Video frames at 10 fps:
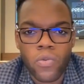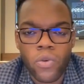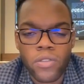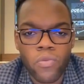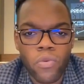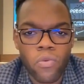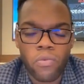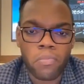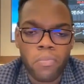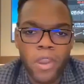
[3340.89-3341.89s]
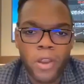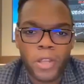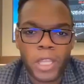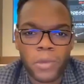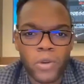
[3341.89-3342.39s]
with preparing
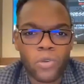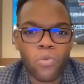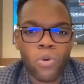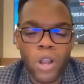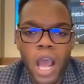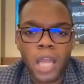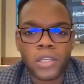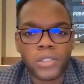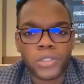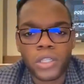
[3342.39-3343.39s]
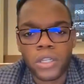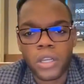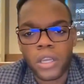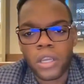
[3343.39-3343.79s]
them to go to war college and,